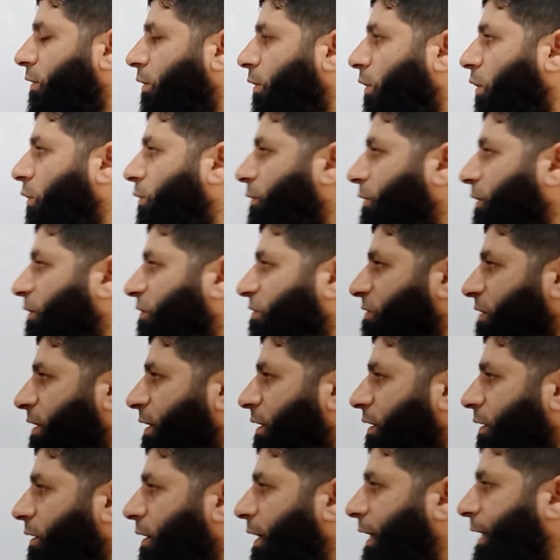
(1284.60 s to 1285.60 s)
along this
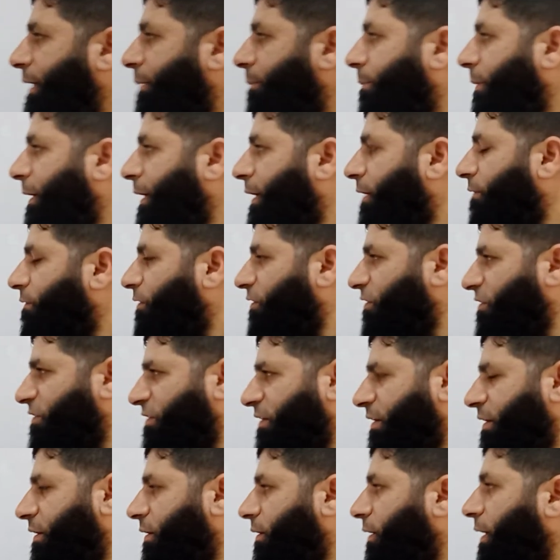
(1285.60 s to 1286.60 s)
inclined plane, which
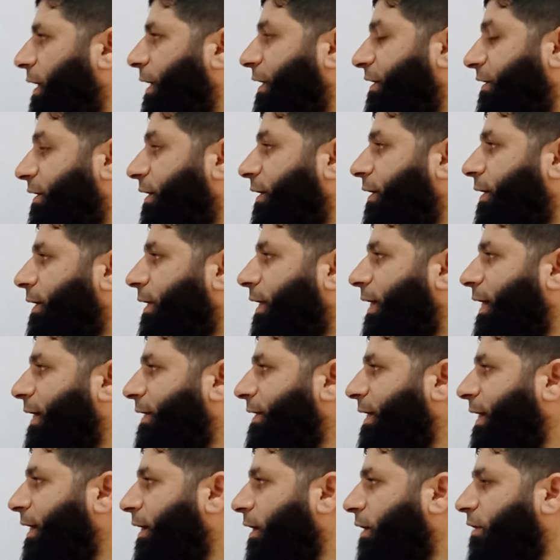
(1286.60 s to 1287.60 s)
is inclined
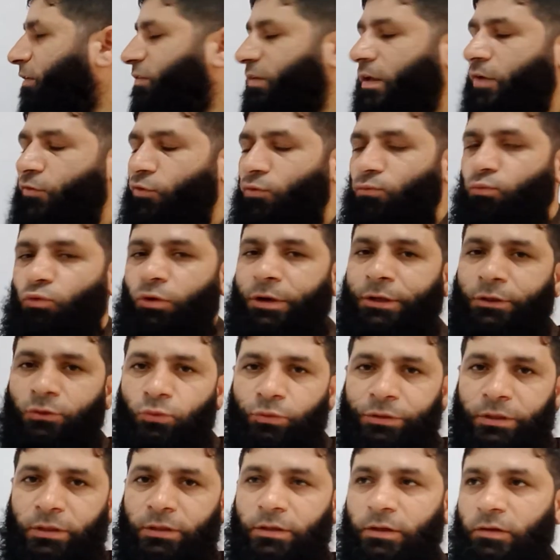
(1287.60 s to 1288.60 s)
at angle
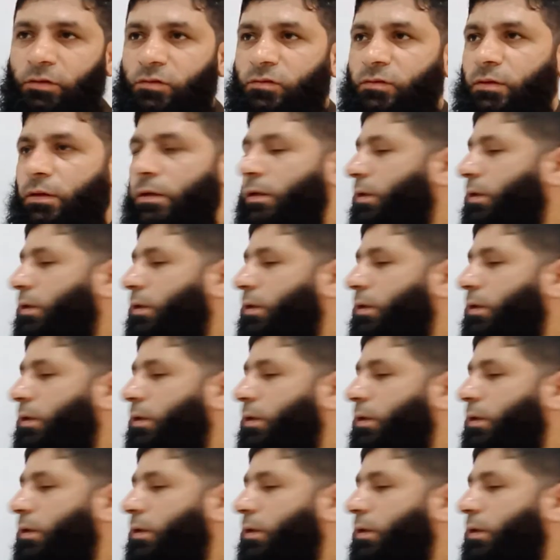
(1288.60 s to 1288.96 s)
7.2 degrees